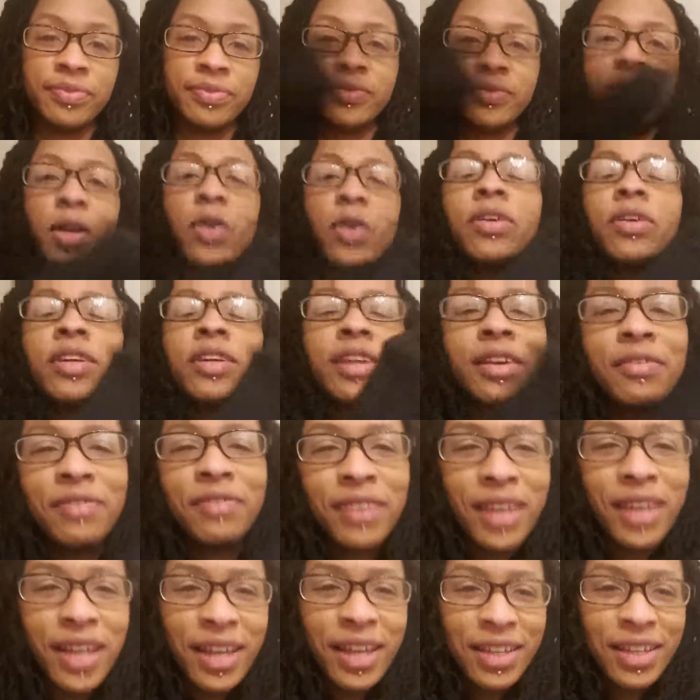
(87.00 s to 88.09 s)
Oh yeah, I
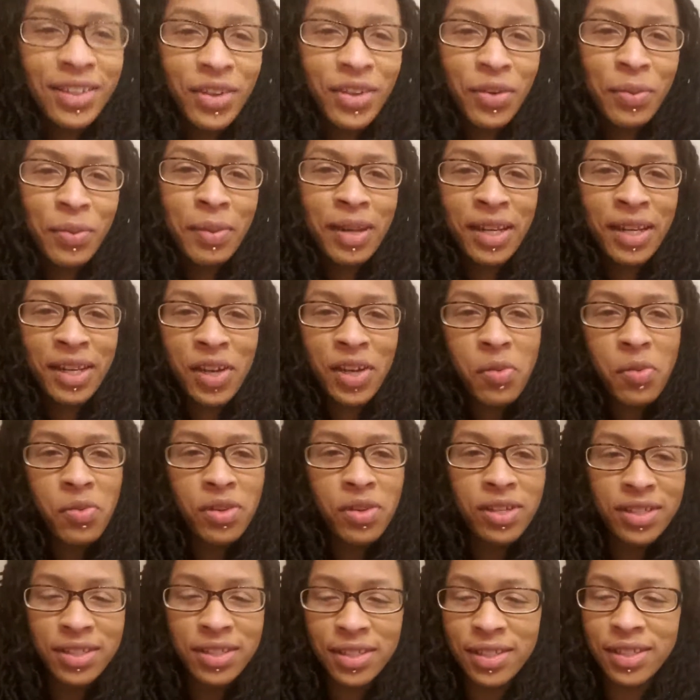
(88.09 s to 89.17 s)
forgot. Y'all might not
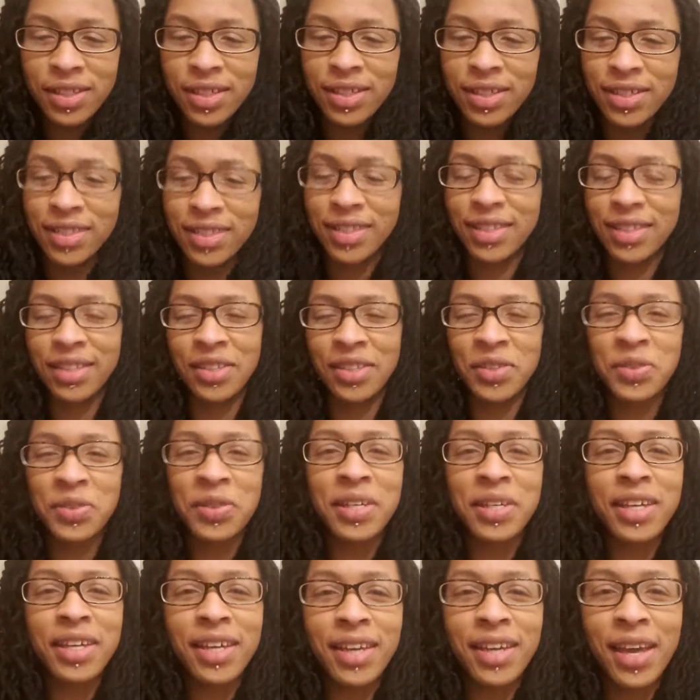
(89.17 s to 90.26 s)
want to say anything.
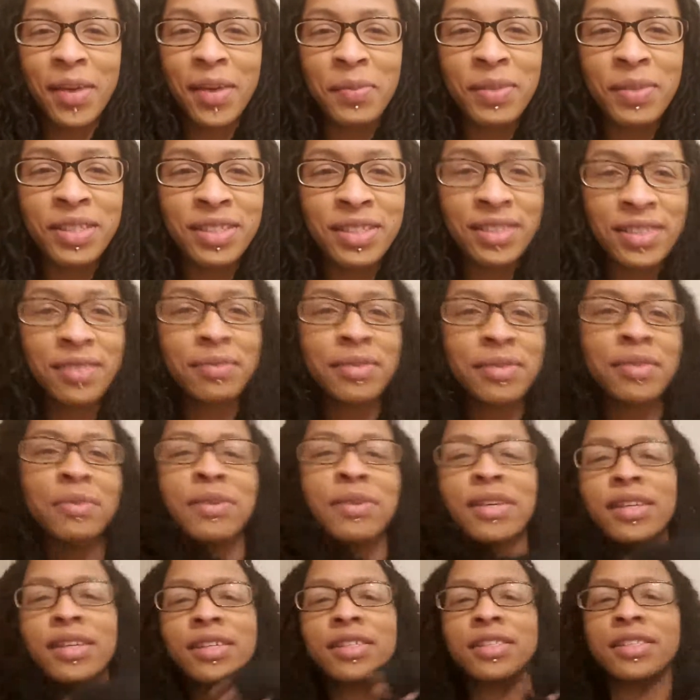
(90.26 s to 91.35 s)
Okay, I'm gonna just be
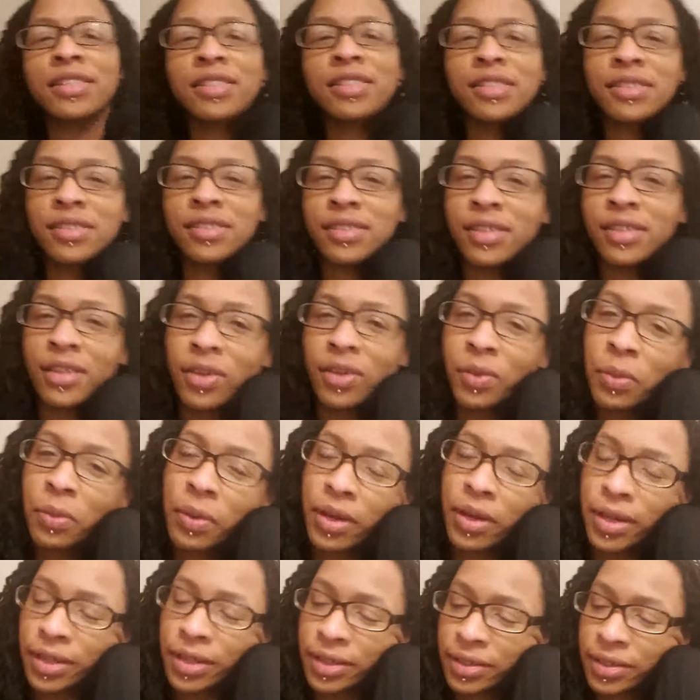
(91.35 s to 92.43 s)
patient and
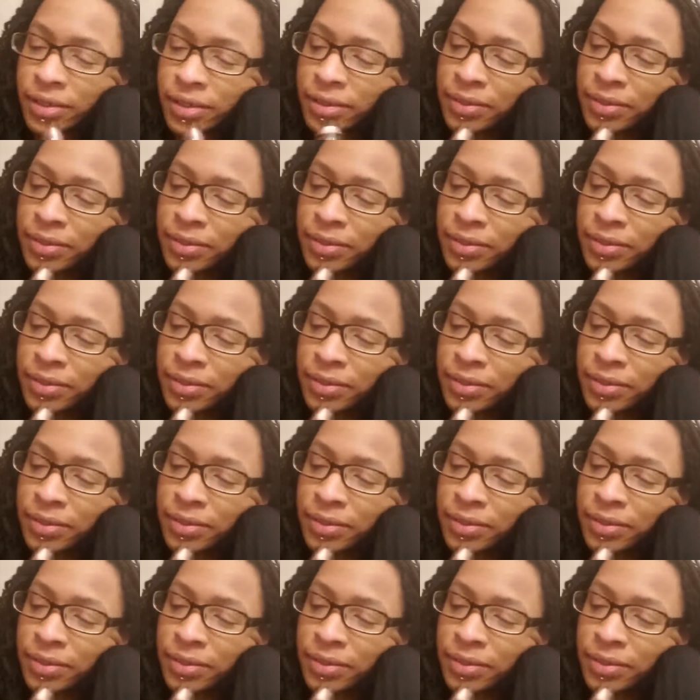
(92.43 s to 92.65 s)
quiet.